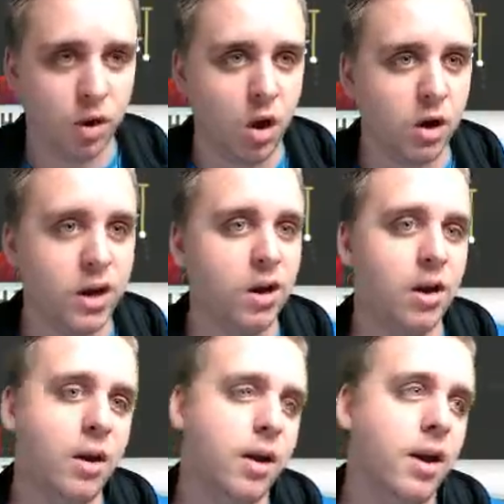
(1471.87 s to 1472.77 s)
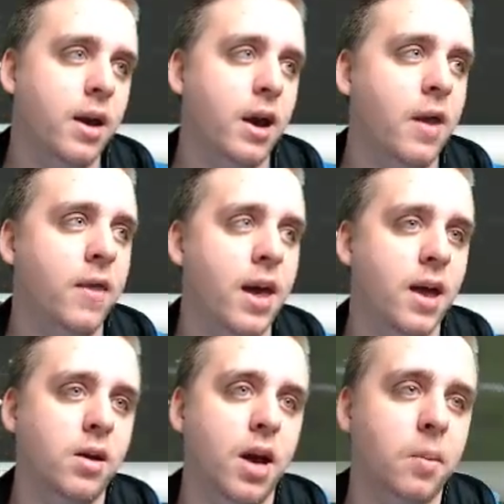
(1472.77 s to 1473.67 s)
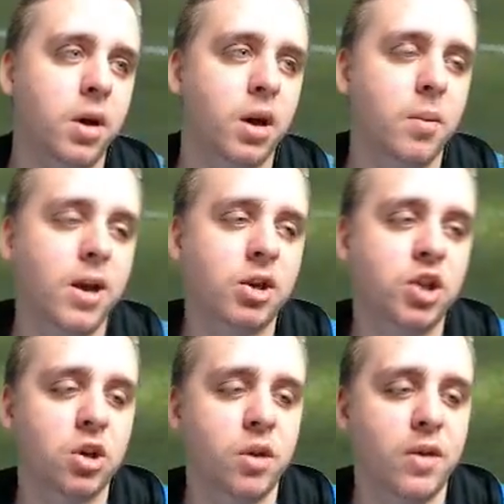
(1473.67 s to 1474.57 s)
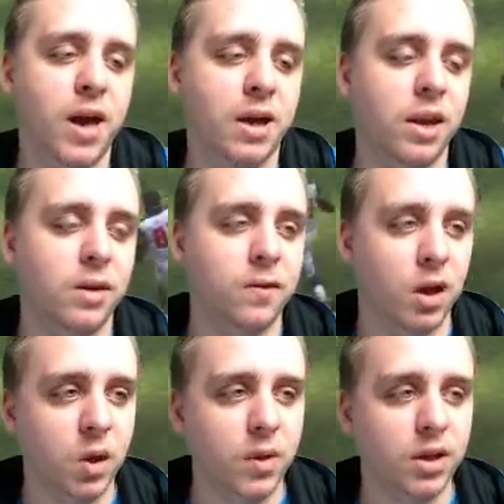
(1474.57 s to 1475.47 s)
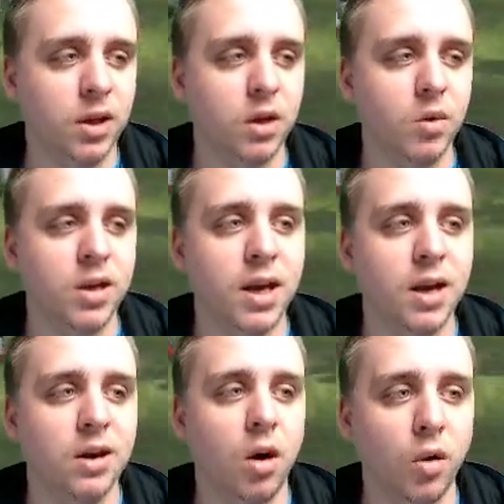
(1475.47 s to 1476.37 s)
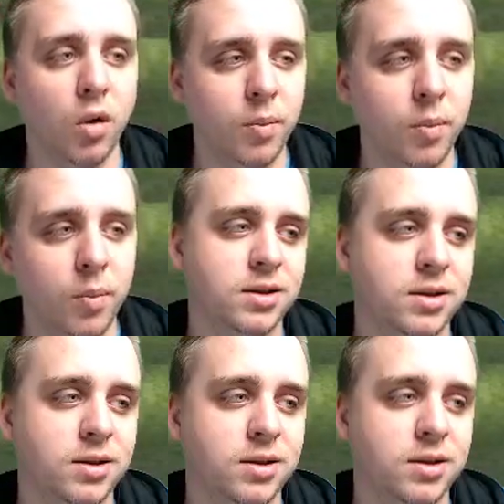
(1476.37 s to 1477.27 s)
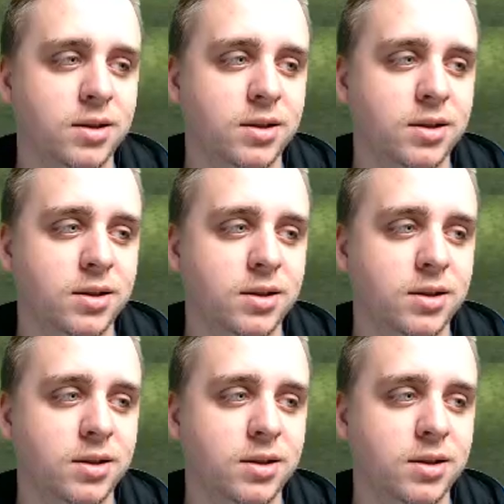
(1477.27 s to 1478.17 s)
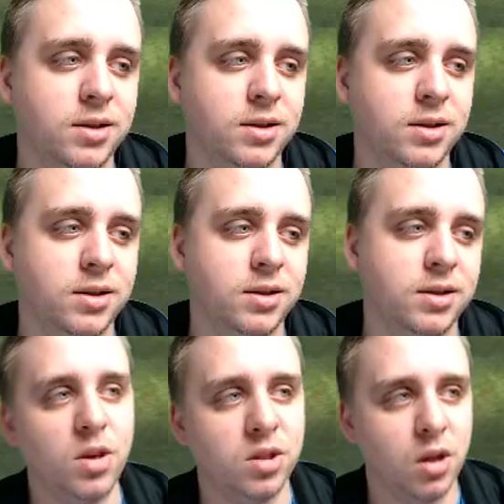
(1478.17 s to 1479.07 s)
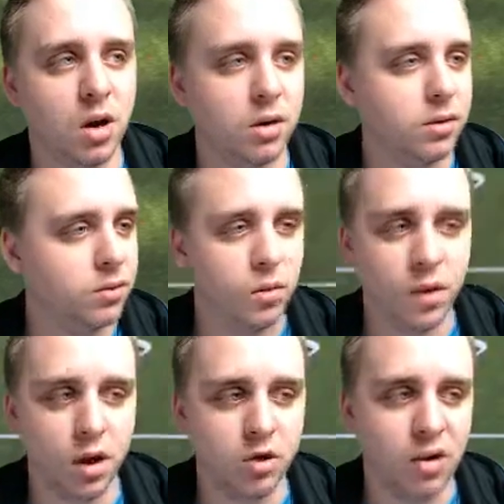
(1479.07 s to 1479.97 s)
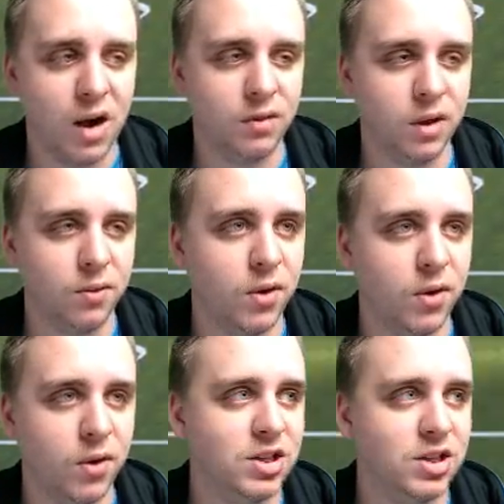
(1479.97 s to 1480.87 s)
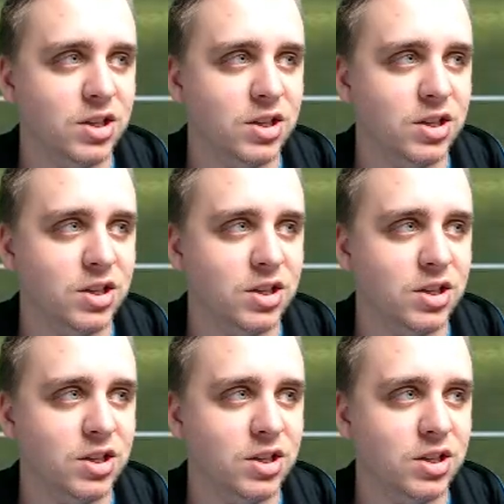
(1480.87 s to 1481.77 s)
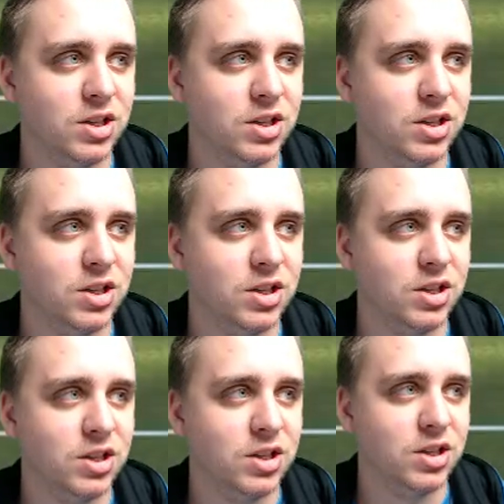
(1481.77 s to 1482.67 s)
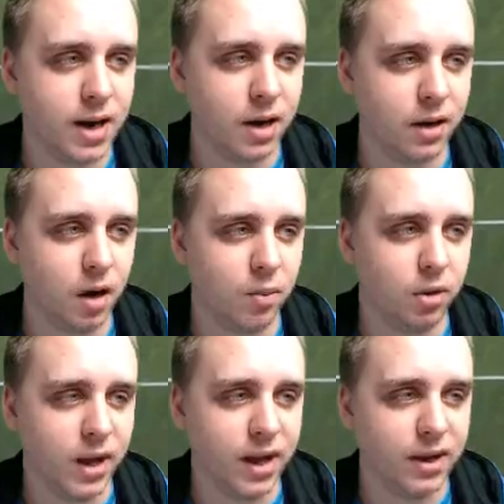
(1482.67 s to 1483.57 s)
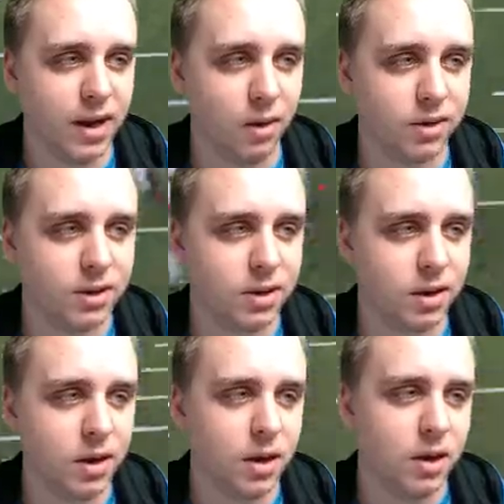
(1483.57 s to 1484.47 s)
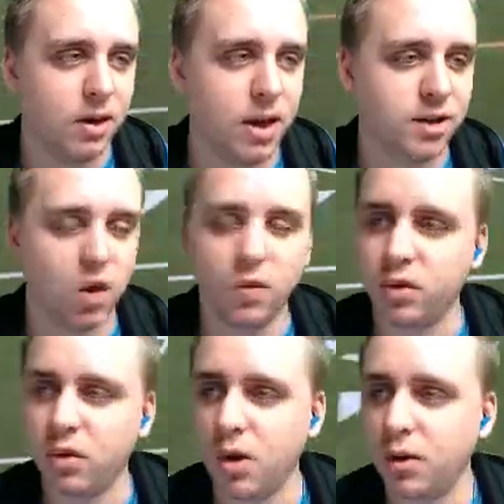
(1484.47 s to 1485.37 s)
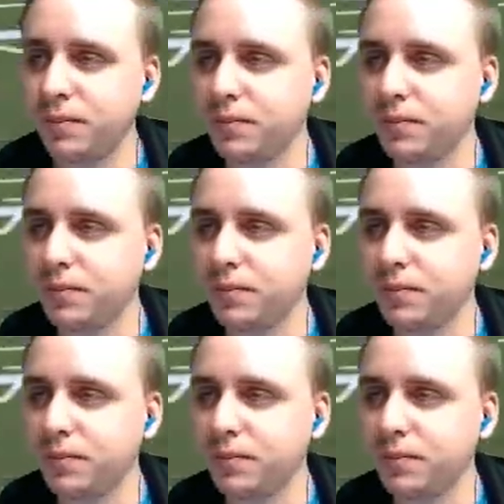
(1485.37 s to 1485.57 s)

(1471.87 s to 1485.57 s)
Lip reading: belong here. And then I'm going to make sure that in the following year, we get all the picks that we're supposed to have. And then we start with undrafted free agents. Already got it all planned out. Nice overthrow.